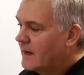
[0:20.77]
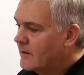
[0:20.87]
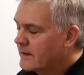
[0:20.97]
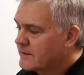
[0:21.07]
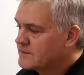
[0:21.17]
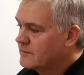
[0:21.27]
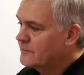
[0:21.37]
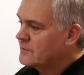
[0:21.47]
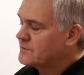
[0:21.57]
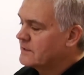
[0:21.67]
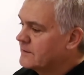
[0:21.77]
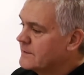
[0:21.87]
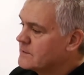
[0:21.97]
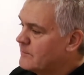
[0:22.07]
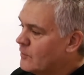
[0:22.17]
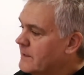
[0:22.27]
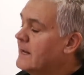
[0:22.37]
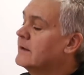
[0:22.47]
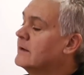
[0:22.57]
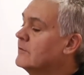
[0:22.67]
Okay, so the first thing I need to point
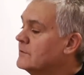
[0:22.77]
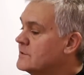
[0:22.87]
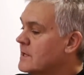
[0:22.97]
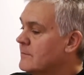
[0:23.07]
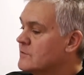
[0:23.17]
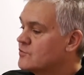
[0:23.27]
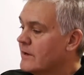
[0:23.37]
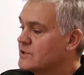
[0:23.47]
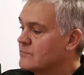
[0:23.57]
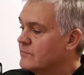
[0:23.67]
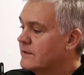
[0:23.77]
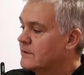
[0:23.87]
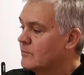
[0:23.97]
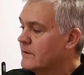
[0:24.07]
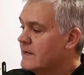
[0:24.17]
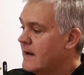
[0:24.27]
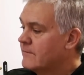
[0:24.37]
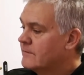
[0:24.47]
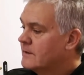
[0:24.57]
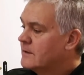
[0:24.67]
out here on this demonstration rig that we
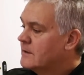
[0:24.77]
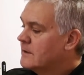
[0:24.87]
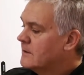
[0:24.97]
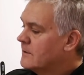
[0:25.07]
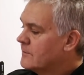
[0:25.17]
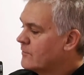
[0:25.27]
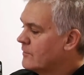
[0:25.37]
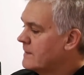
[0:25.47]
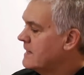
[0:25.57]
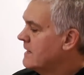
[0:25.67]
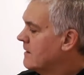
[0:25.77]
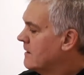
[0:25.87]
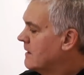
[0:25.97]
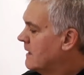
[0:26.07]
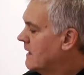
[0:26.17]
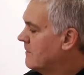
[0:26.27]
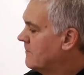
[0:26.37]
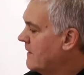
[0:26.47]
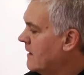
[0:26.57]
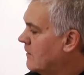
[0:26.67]
have three
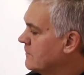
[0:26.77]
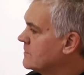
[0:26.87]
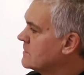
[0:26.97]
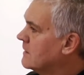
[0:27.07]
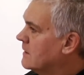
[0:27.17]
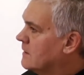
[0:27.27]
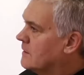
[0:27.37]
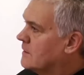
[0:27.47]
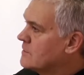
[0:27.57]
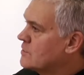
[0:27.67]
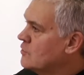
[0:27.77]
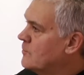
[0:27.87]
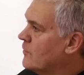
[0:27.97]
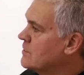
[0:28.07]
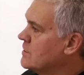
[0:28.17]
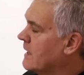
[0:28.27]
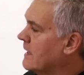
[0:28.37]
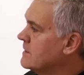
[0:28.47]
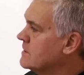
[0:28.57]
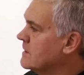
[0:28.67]
valves, two pressure
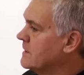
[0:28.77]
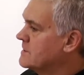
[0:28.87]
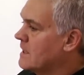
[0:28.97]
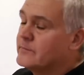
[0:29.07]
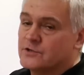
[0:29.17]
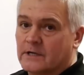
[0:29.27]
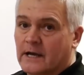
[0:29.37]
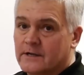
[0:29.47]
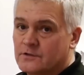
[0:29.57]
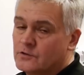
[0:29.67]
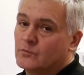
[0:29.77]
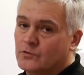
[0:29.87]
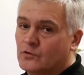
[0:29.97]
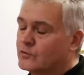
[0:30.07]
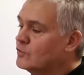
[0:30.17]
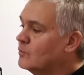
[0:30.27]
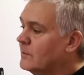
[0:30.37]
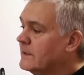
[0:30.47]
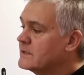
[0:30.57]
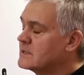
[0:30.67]
gauges and a temperature gauge that you would not
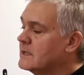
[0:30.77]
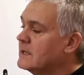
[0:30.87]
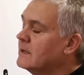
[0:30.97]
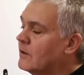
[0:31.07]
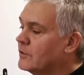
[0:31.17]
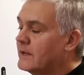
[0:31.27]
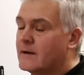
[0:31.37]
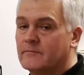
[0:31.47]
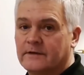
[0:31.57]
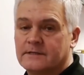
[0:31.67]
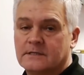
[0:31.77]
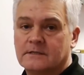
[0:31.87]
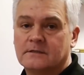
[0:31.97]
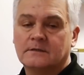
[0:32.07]
normally see on an Unvented,